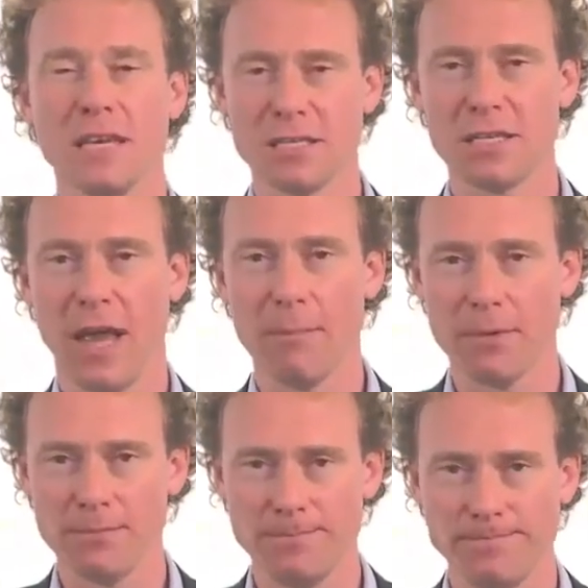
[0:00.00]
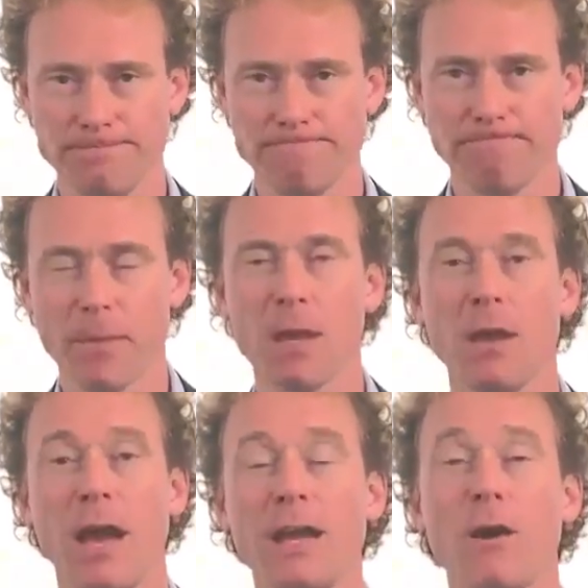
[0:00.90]
the next step?
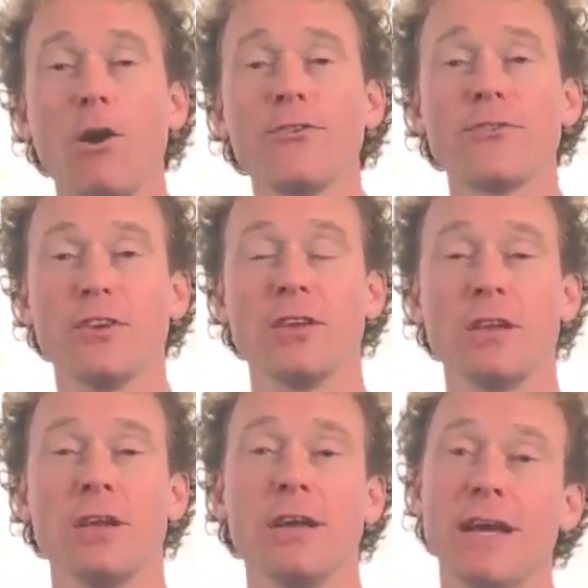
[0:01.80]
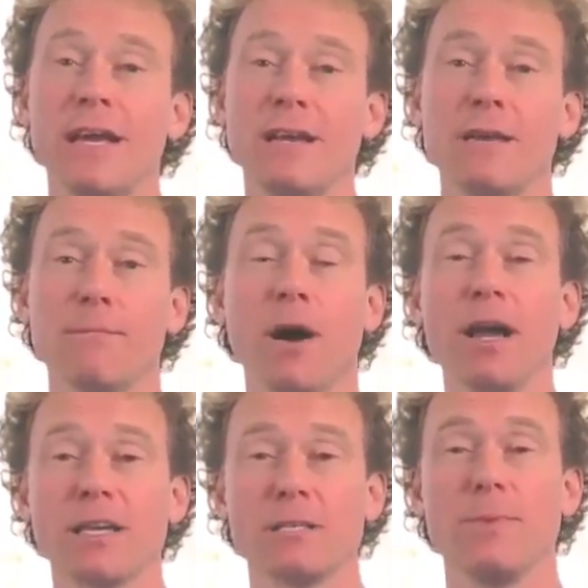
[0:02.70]
And often, in
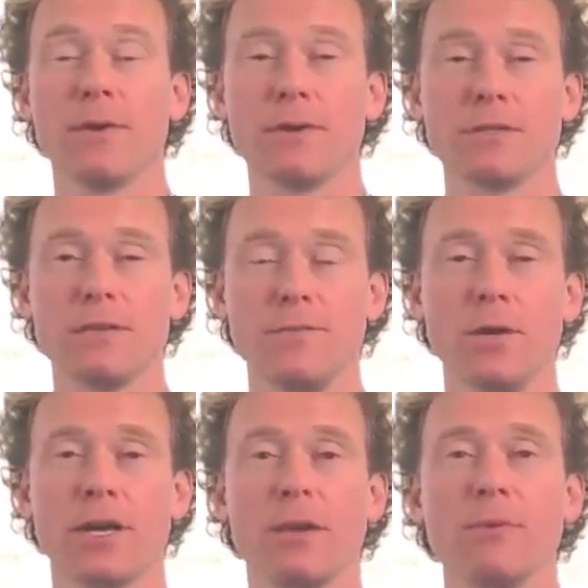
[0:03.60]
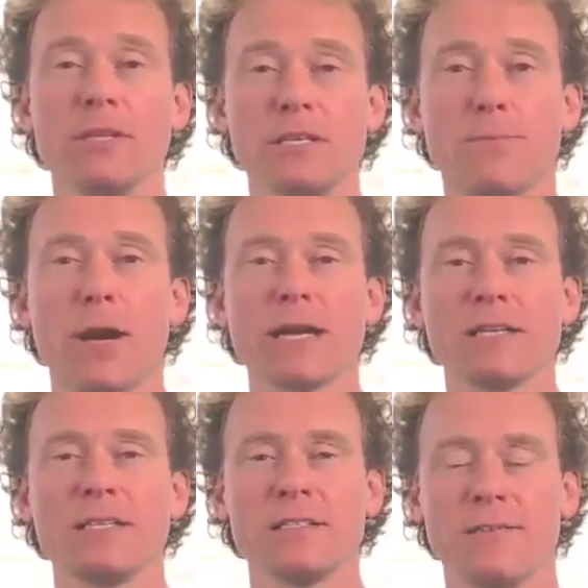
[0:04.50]
my experience of working with these
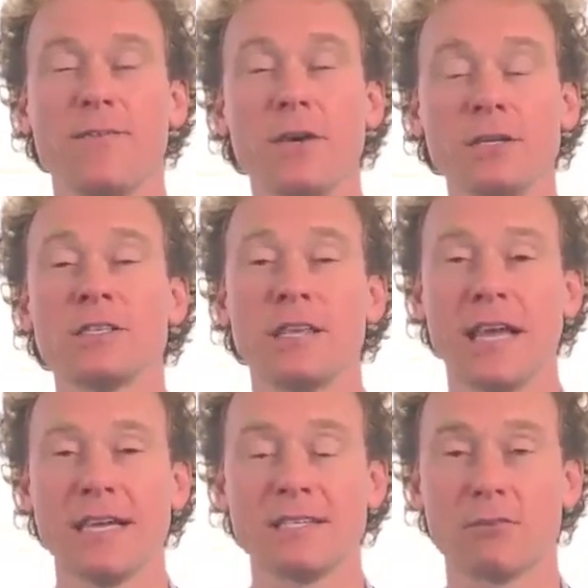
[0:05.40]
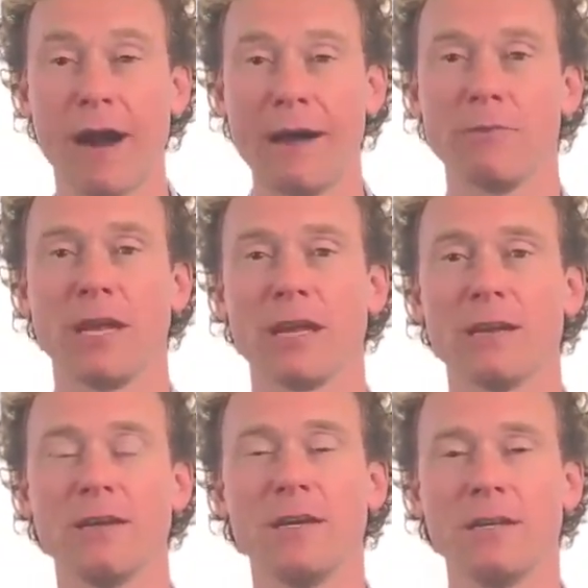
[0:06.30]
practices, the first thing is
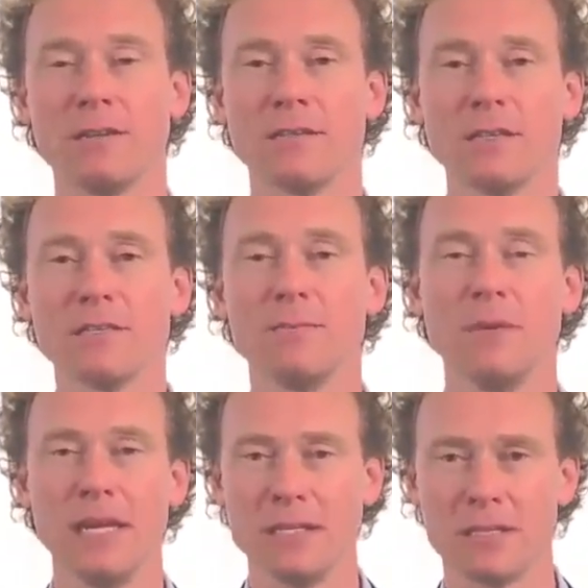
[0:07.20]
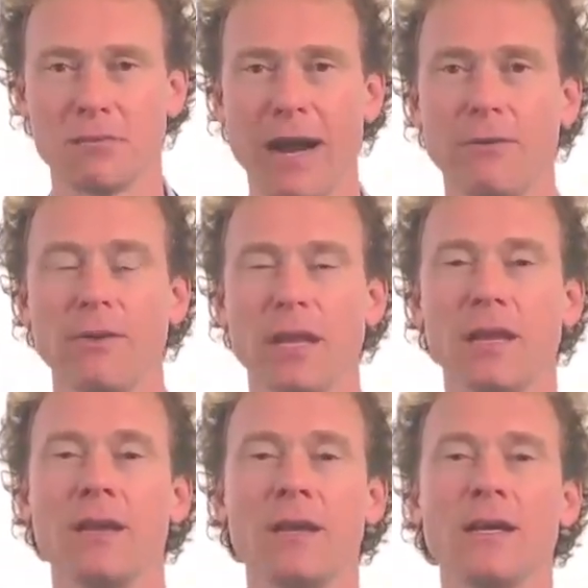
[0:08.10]
grounding. The system needs
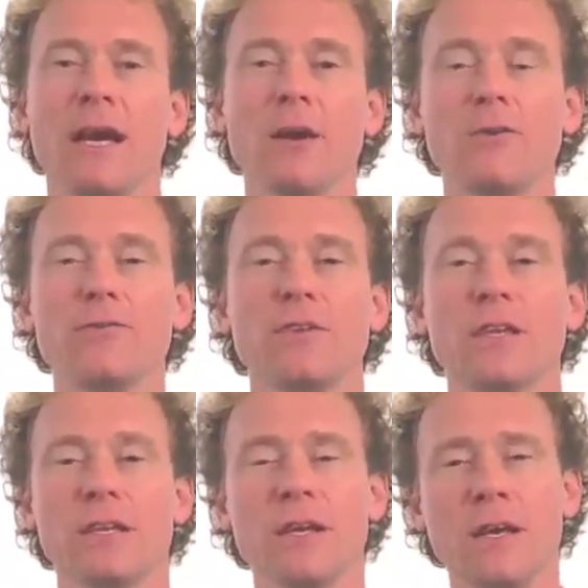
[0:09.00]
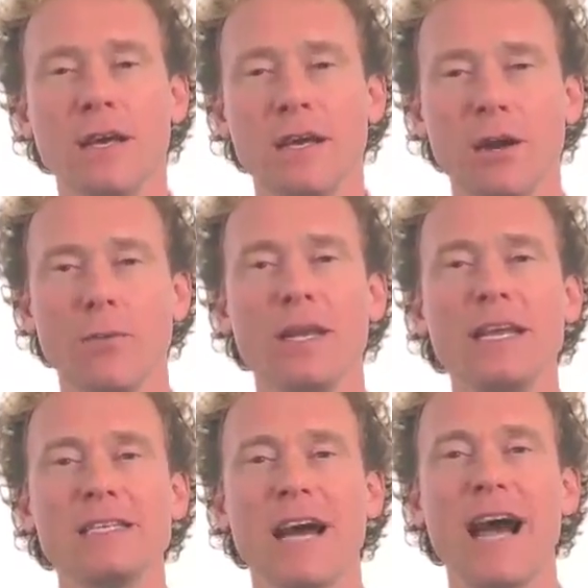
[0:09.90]
grounding. And often, you know, we
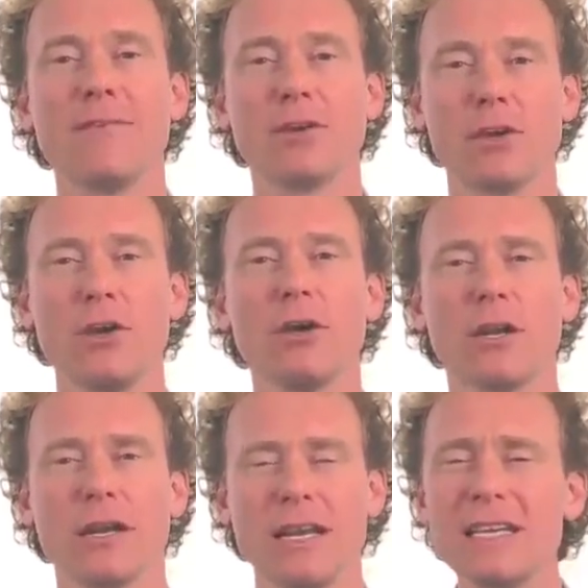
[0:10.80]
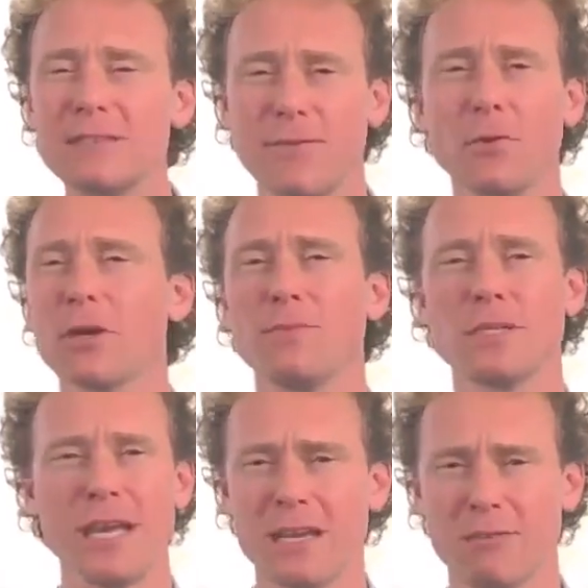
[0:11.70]
need to have a good at least
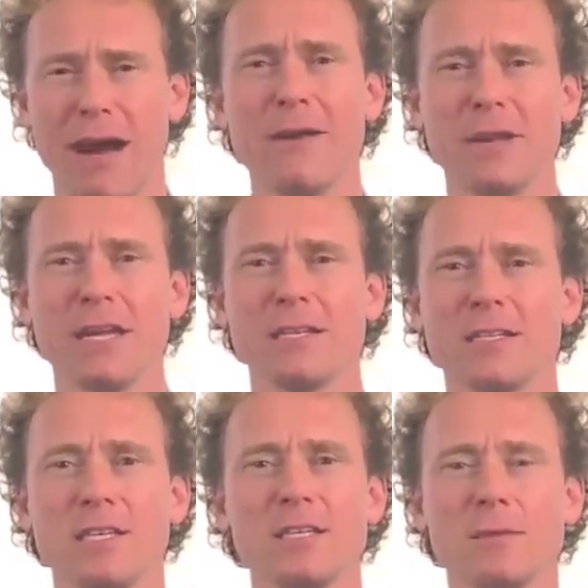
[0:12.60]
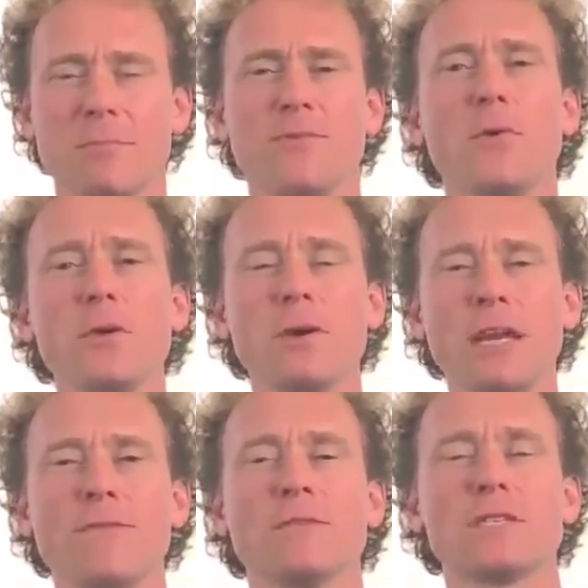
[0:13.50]
40% grounding in the system before you
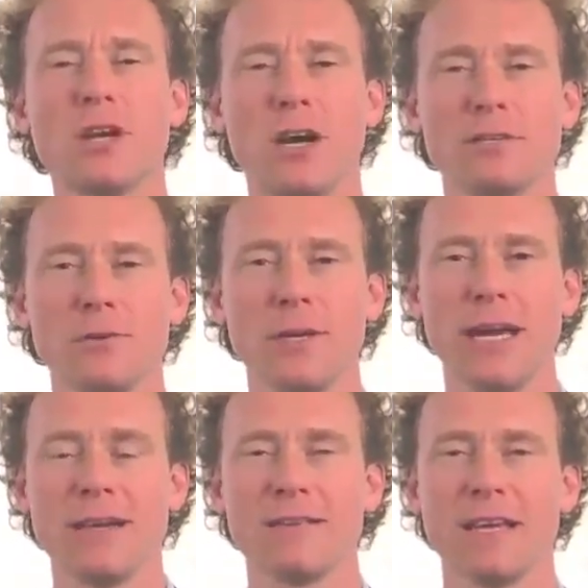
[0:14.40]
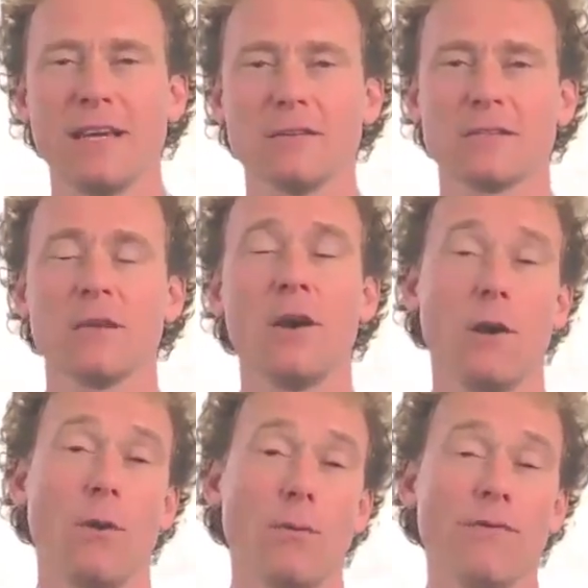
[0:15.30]
can even start doing anything else.
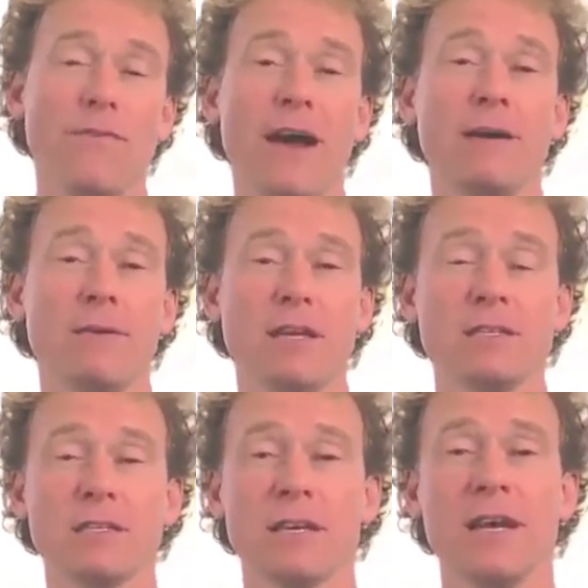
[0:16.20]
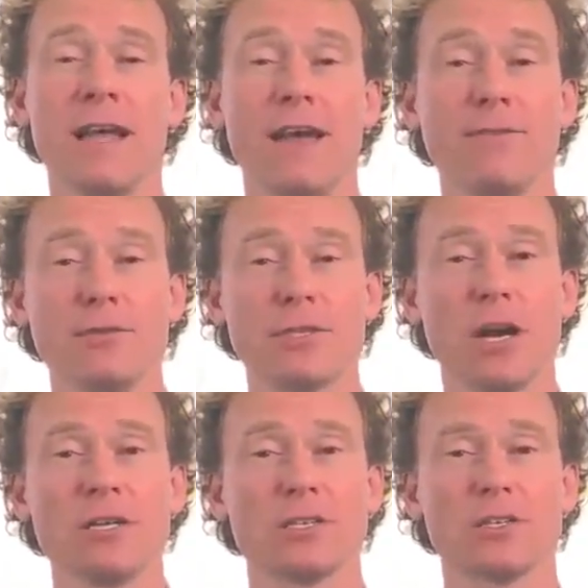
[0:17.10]
What we found is if you
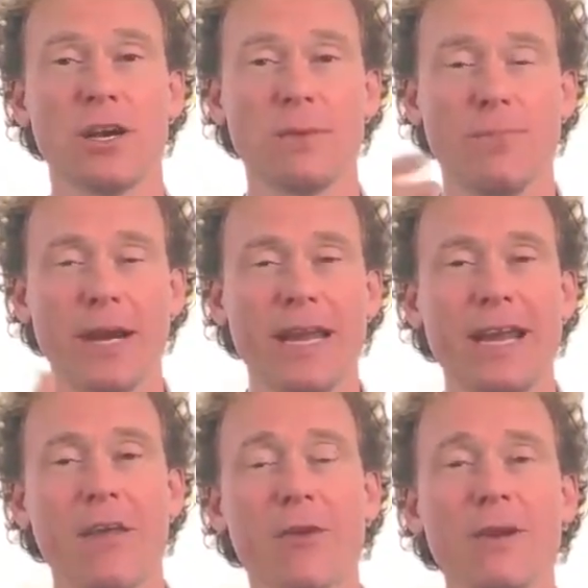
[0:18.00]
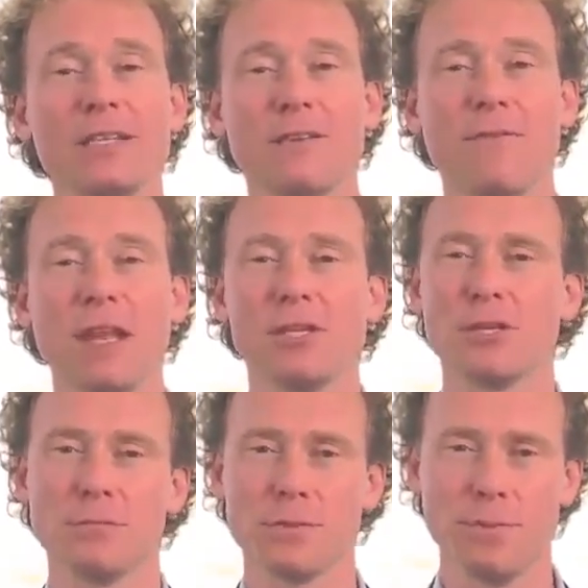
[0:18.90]
start to try to bring in other
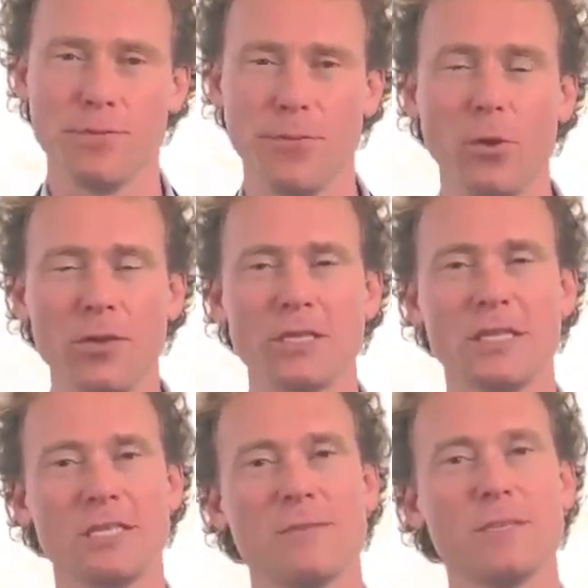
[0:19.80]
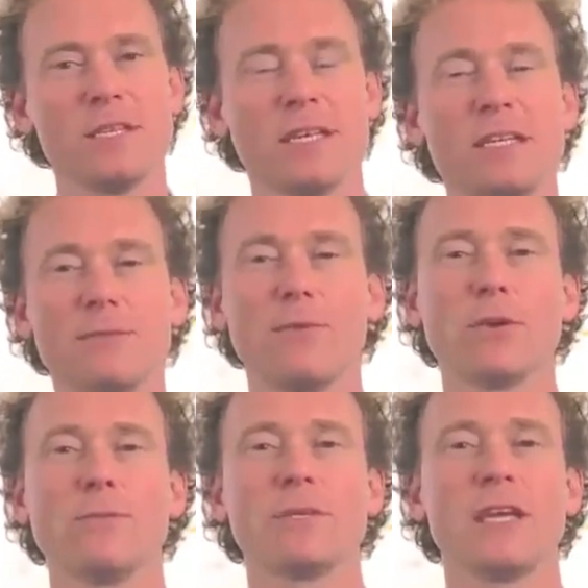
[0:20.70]
interventions before the system is at least
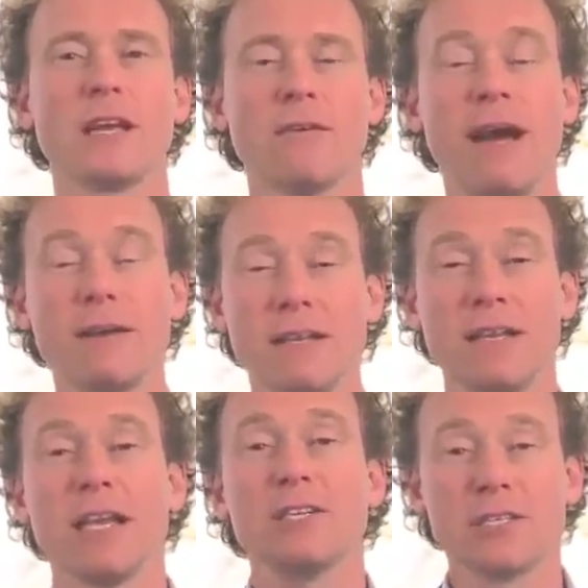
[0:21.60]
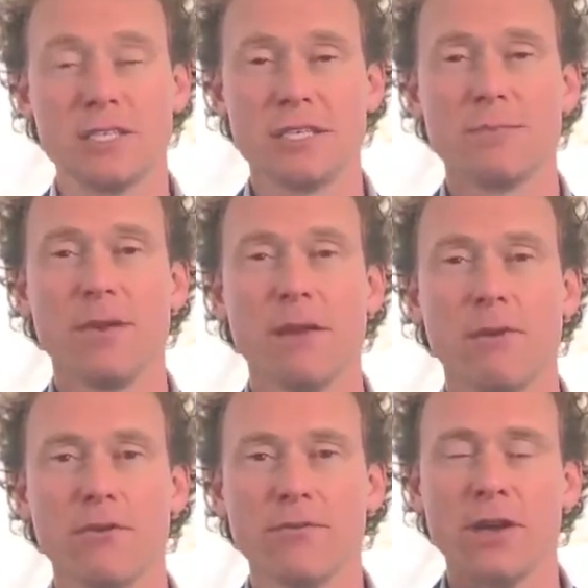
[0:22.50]
40% grounded, then they just
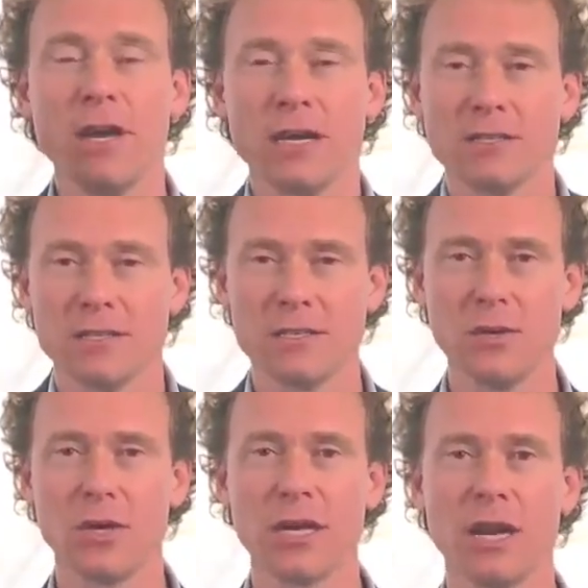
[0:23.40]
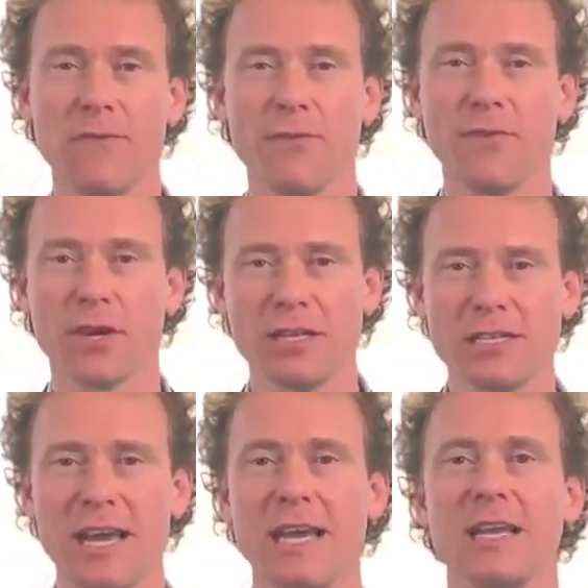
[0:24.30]
disappear off because there's not enough of a
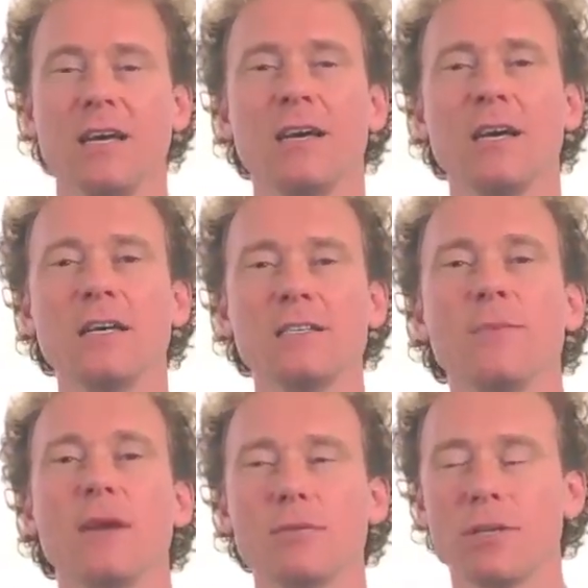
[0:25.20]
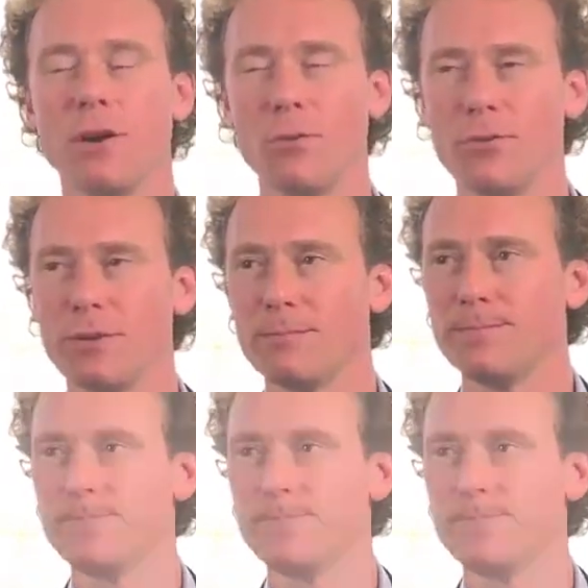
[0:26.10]
container to be able to hold them.